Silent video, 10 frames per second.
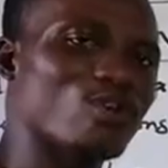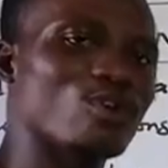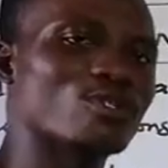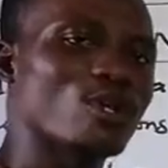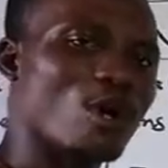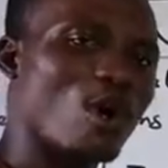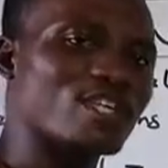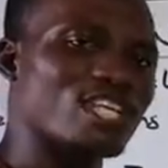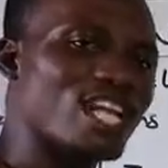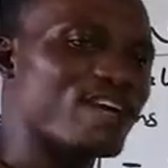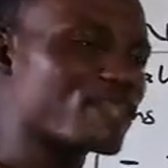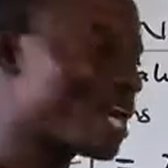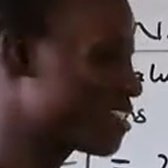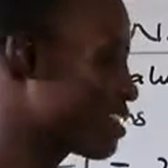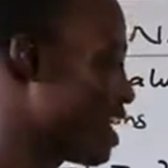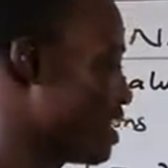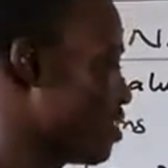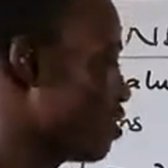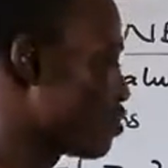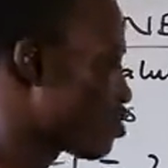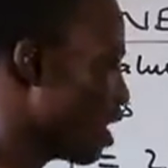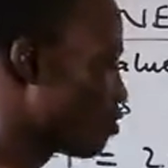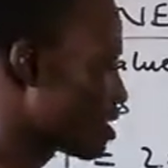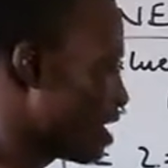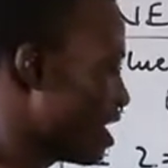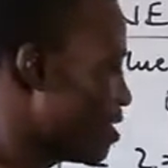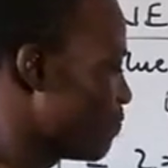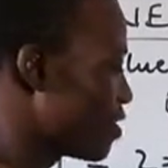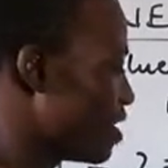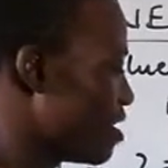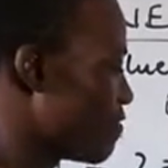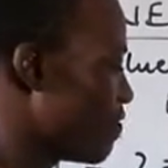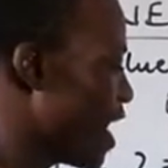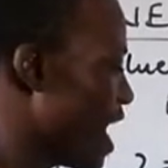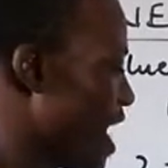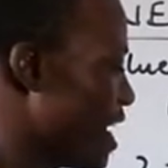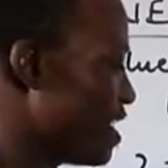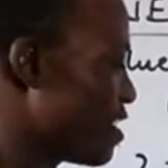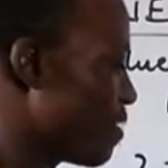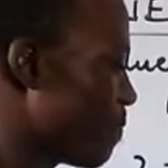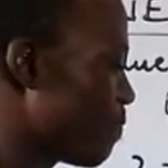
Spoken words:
alone on the left hand side. So I will say divide